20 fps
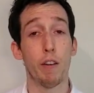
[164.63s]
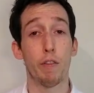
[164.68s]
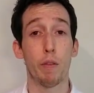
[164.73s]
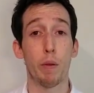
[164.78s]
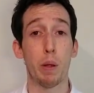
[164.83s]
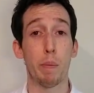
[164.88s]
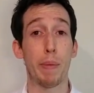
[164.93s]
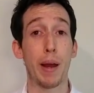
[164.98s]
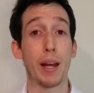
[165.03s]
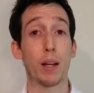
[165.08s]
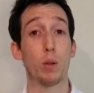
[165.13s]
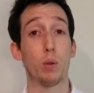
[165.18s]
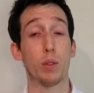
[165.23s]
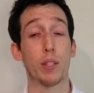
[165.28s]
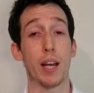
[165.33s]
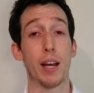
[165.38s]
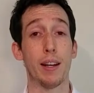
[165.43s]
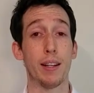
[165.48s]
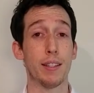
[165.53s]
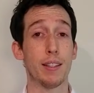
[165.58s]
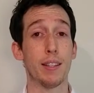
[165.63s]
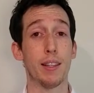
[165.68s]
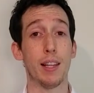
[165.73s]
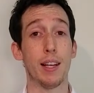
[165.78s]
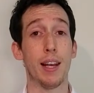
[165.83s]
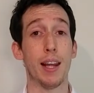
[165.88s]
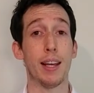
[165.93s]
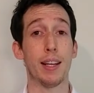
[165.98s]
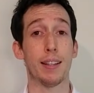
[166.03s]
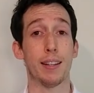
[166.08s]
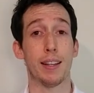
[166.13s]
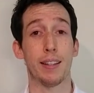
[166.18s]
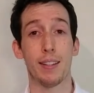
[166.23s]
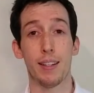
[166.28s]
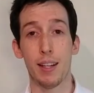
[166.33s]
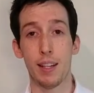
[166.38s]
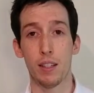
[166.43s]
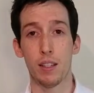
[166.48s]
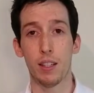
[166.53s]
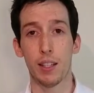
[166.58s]
from the back or down into the leg, that's
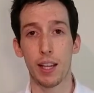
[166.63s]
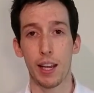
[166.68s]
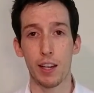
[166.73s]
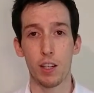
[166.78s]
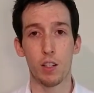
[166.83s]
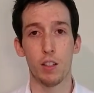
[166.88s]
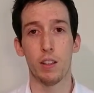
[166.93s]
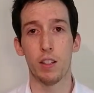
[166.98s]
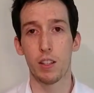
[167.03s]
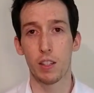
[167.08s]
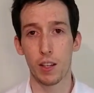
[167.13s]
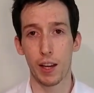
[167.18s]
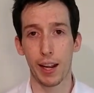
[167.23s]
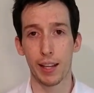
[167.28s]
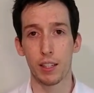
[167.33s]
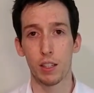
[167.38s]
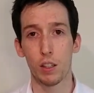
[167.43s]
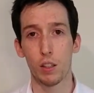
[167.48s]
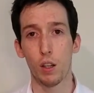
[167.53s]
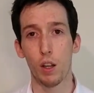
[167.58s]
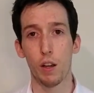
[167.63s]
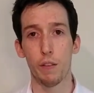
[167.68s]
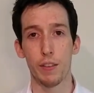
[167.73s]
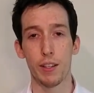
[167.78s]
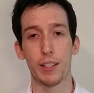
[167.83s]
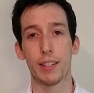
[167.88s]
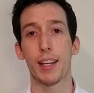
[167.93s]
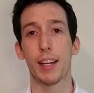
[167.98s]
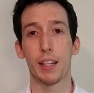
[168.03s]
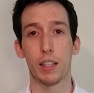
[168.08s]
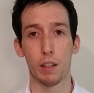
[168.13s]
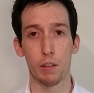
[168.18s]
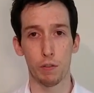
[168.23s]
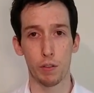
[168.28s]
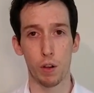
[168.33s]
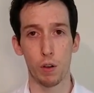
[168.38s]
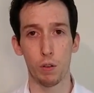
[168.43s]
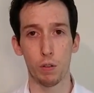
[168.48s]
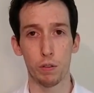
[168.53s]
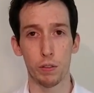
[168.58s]
an indication the sciatic nerve is getting
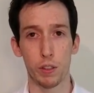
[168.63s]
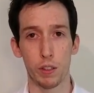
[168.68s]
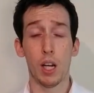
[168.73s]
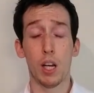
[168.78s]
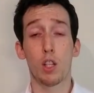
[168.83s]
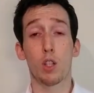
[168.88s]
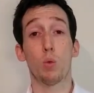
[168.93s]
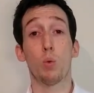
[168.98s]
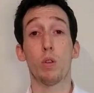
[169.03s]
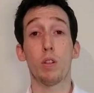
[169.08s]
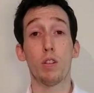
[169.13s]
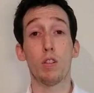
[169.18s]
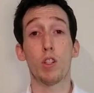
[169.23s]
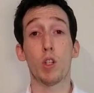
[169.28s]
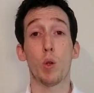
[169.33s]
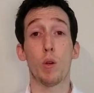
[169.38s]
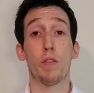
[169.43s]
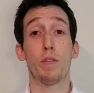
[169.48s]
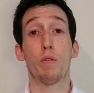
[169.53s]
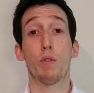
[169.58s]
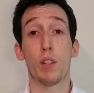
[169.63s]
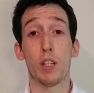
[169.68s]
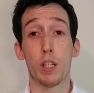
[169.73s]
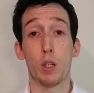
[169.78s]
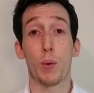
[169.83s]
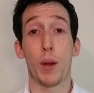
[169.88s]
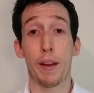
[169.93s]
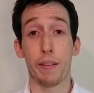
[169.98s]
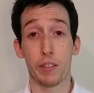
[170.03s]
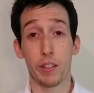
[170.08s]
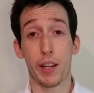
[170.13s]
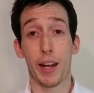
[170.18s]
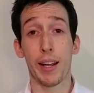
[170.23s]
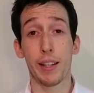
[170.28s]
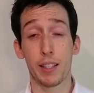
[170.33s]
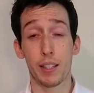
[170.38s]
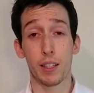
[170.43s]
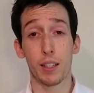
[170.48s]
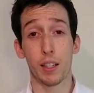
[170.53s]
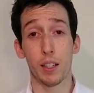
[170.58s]
involved. So what do you do if you think you have
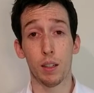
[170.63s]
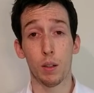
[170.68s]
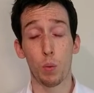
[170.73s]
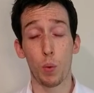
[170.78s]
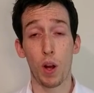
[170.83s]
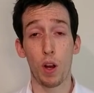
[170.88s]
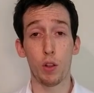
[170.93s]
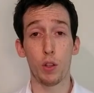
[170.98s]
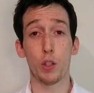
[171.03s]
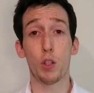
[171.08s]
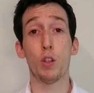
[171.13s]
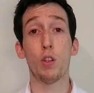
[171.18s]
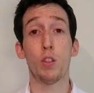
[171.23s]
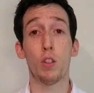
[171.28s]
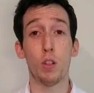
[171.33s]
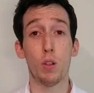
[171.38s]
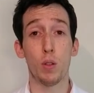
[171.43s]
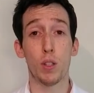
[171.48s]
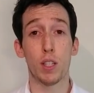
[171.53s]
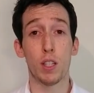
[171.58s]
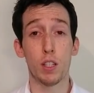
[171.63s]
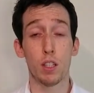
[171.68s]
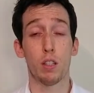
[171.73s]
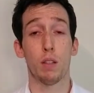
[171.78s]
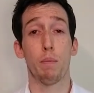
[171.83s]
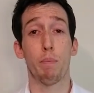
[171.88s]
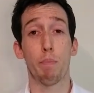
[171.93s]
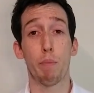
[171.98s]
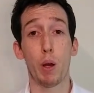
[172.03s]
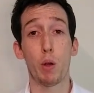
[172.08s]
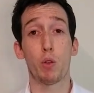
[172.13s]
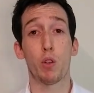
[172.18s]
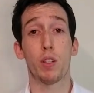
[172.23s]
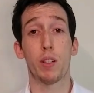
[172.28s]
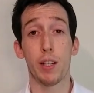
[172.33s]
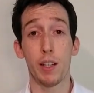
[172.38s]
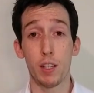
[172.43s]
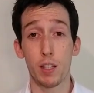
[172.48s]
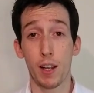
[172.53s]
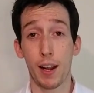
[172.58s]
sciatica? Well, the good news is
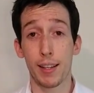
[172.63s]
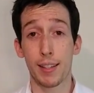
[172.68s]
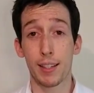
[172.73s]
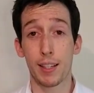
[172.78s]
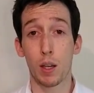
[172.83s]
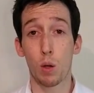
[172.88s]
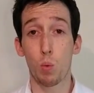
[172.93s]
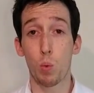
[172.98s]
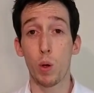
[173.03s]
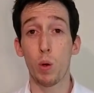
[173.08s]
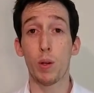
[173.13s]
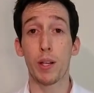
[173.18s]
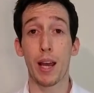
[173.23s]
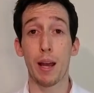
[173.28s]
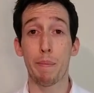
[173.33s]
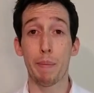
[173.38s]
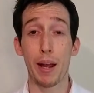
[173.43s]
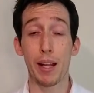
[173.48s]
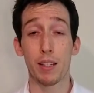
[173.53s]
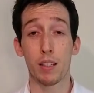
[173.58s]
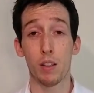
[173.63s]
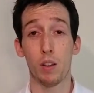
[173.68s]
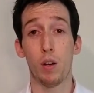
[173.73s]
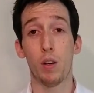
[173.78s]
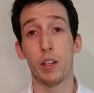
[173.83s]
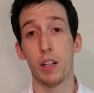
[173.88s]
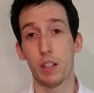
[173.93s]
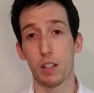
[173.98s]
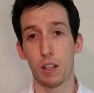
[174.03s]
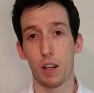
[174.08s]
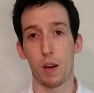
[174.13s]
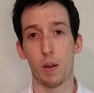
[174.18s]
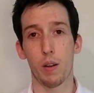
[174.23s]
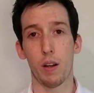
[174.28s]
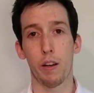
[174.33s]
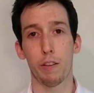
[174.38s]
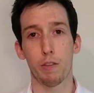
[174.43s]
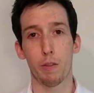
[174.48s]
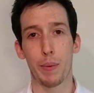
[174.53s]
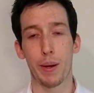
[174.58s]
mostly sciatica will get better on its own
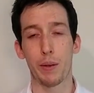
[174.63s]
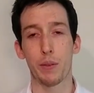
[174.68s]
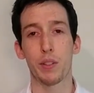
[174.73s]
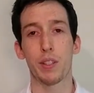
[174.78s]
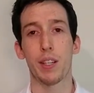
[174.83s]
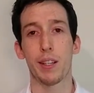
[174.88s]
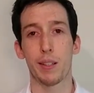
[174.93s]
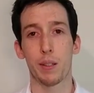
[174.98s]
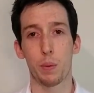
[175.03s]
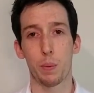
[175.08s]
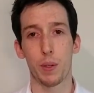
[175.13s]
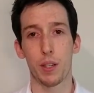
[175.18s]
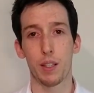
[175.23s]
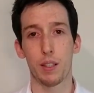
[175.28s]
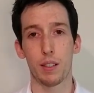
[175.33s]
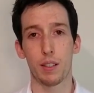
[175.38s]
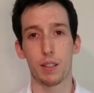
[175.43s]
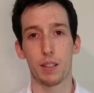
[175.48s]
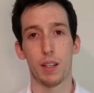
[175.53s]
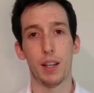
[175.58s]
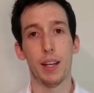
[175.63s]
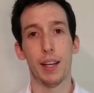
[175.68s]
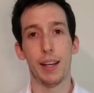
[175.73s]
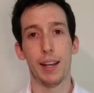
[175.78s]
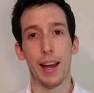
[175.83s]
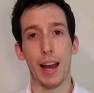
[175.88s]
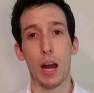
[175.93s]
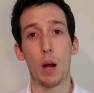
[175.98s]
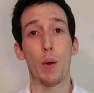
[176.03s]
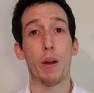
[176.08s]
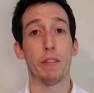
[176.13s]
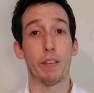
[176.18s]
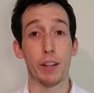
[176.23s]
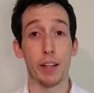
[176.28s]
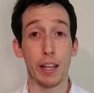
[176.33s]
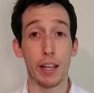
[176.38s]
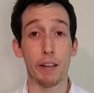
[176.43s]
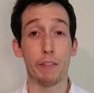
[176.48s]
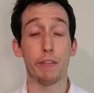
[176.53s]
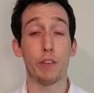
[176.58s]
after about 6 weeks.
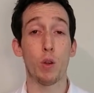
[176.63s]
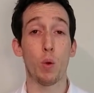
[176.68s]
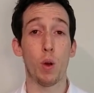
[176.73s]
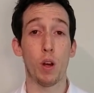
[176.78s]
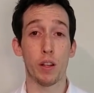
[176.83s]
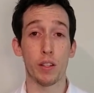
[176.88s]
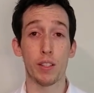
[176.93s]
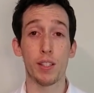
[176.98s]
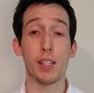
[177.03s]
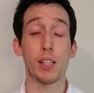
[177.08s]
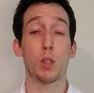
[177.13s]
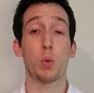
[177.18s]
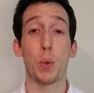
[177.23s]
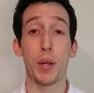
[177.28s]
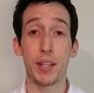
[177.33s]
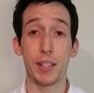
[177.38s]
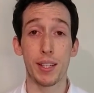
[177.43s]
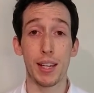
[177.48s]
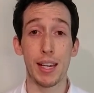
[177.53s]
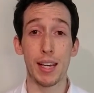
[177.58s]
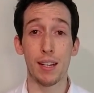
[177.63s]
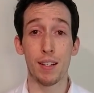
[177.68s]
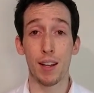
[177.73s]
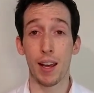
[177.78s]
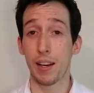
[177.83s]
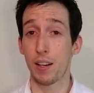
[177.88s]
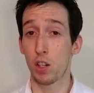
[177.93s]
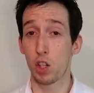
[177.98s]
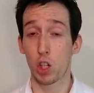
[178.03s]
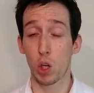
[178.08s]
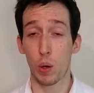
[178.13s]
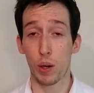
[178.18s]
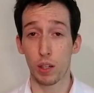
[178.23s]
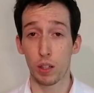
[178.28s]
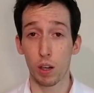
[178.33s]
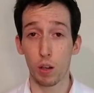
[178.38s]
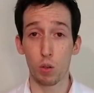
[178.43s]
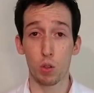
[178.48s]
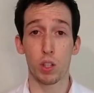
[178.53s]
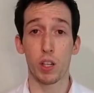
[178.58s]
However, if you are 6 weeks in and it's
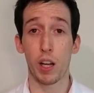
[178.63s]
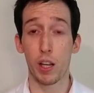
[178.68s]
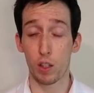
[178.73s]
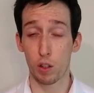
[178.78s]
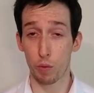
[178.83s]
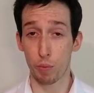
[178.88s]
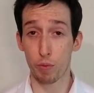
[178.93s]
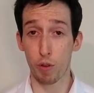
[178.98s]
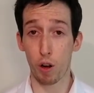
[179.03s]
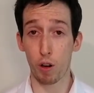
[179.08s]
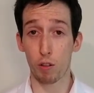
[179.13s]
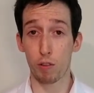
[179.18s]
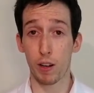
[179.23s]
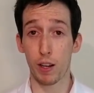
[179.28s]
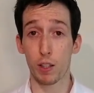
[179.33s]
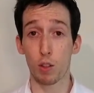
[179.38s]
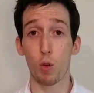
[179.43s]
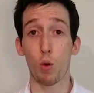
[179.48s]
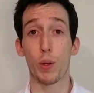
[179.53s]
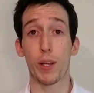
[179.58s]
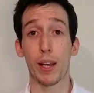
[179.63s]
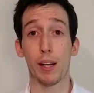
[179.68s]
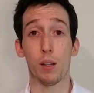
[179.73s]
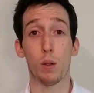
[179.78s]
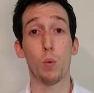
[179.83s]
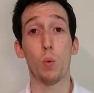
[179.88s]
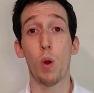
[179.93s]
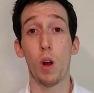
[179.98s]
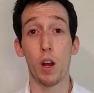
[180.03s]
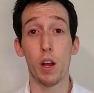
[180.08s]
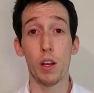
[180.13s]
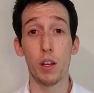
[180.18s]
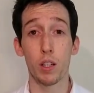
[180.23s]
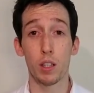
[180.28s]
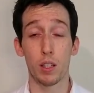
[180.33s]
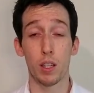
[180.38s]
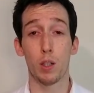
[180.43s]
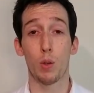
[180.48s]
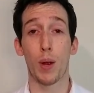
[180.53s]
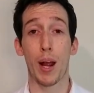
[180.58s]
showing no signs of progress or getting
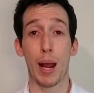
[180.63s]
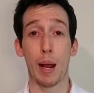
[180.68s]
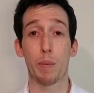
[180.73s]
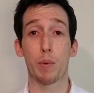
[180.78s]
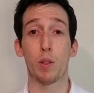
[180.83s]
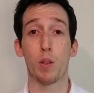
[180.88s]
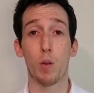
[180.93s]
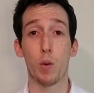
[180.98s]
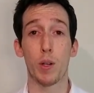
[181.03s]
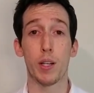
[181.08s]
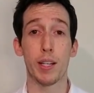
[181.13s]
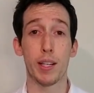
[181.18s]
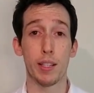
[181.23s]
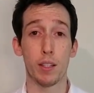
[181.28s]
worse, then you absolutely need